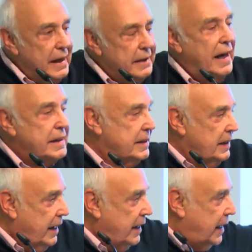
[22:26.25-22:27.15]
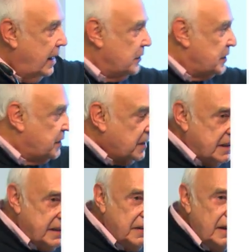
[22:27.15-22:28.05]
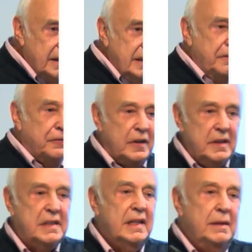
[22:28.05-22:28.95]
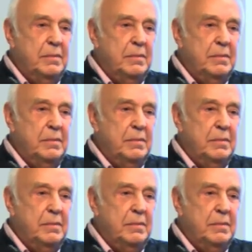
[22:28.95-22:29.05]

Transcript: and that delay accounts for the difference